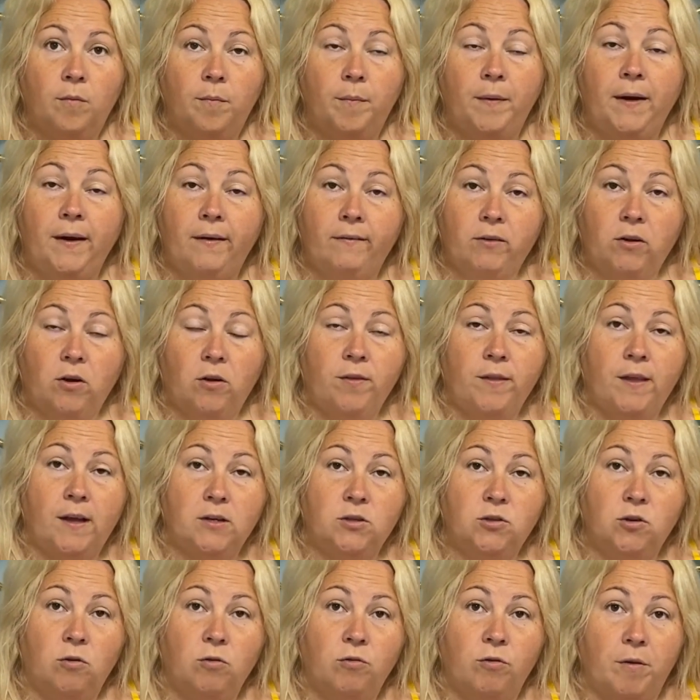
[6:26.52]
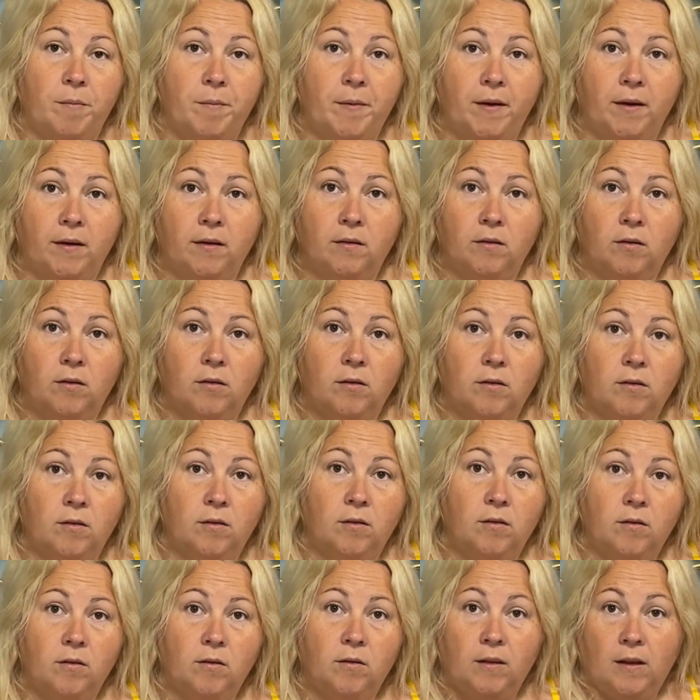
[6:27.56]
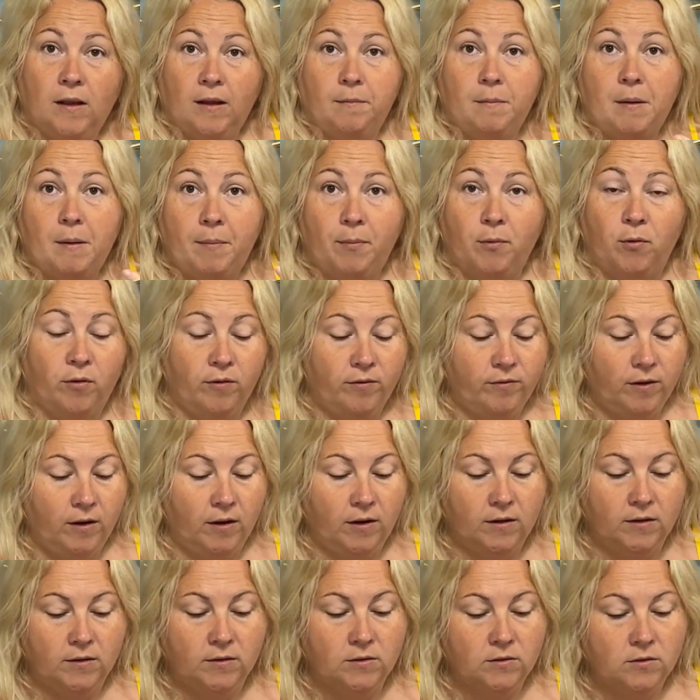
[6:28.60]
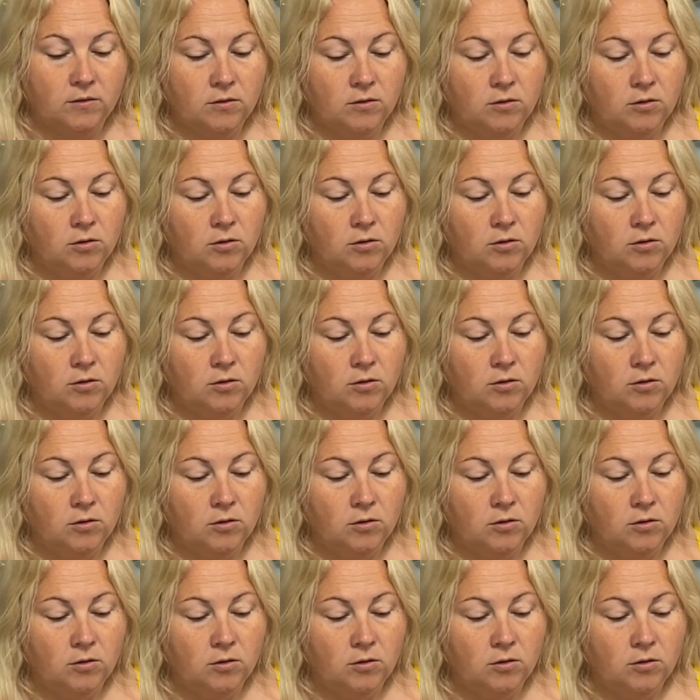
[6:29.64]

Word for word: Am I having it on that shoulder, am I? Like my butterflies.